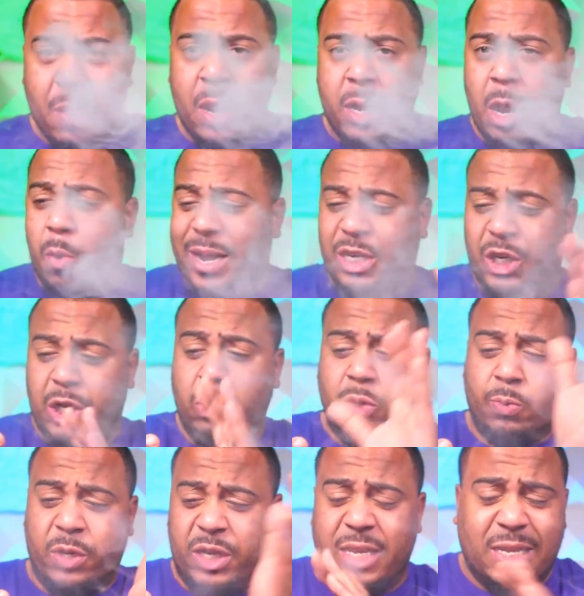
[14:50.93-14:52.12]
No issues,
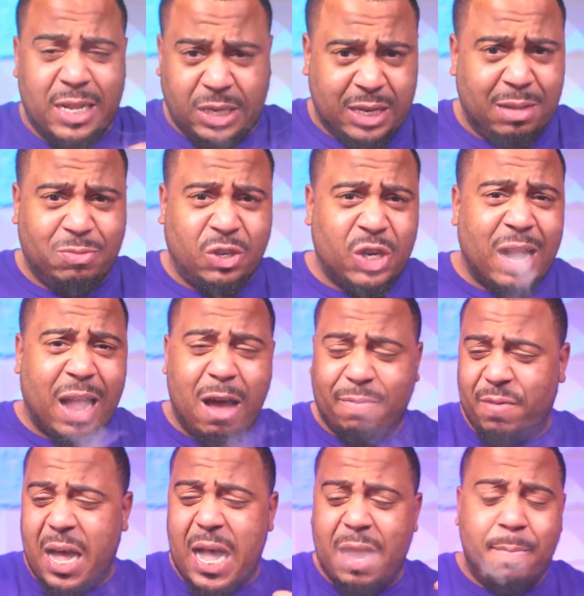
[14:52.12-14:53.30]
resistance seems to check out
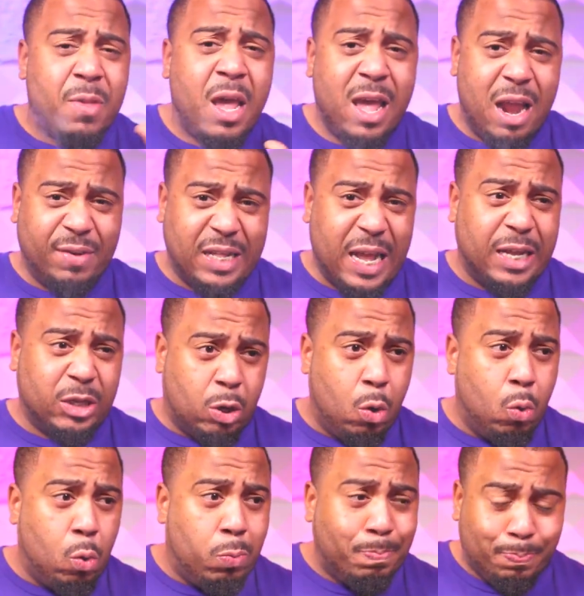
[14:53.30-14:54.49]
fine, everything's
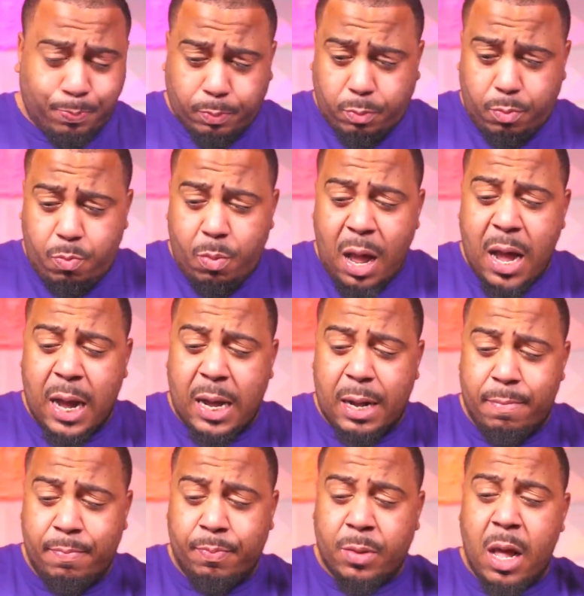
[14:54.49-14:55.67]
cool.
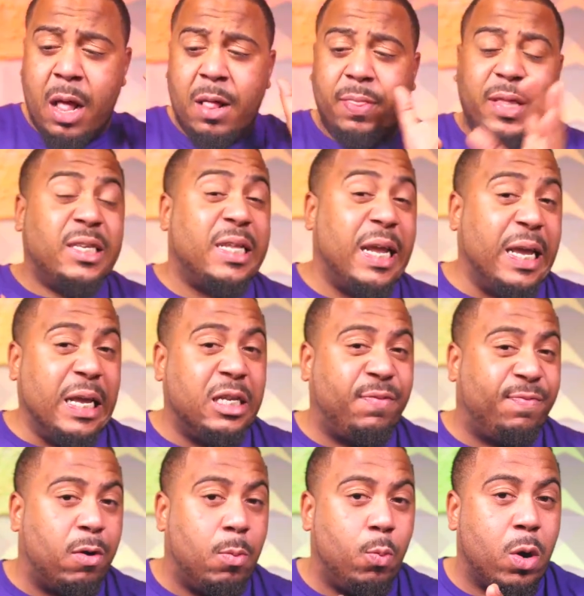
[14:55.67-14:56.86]
Um, this thing is
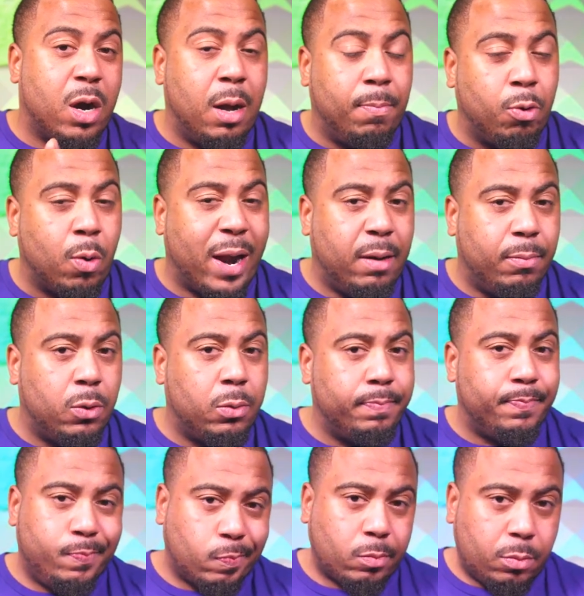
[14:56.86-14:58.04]
firmware upgradable,
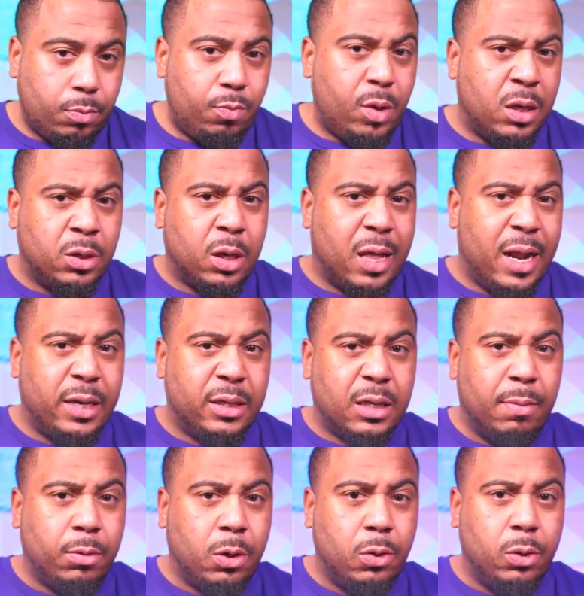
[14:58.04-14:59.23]
so that is
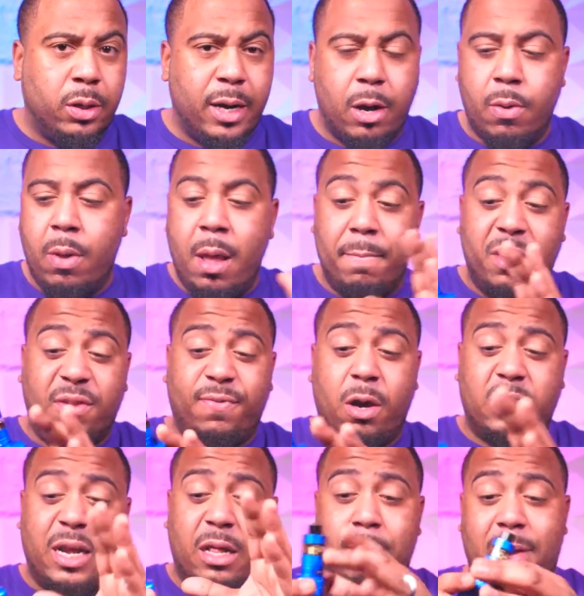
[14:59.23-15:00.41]
something cool to know. But as far as
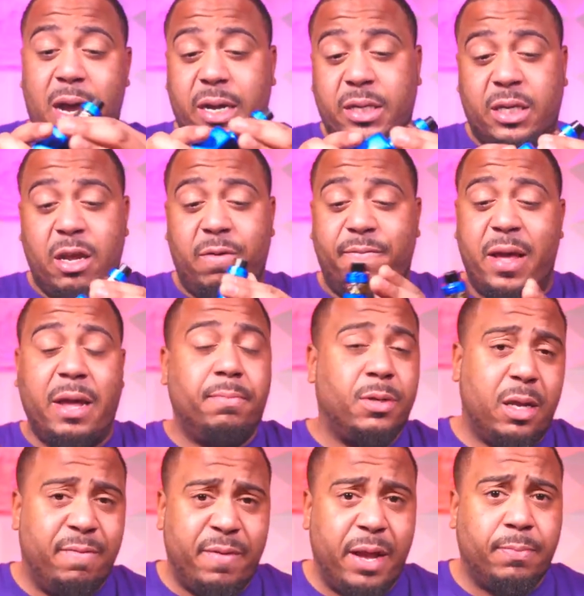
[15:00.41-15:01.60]
how the mod itself vapes,
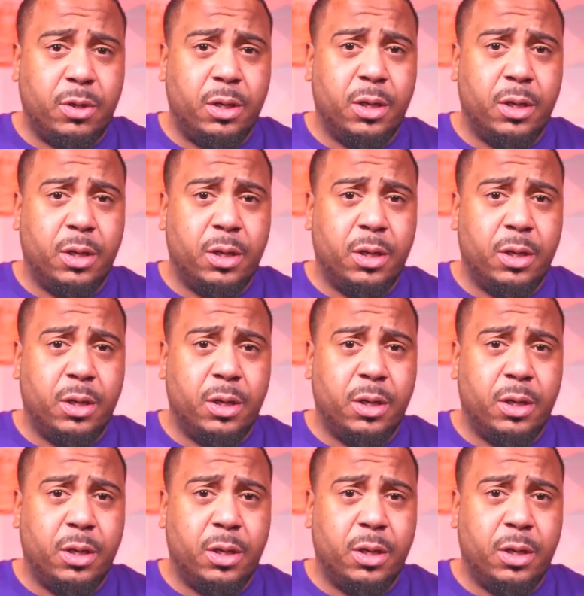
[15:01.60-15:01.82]
it vapes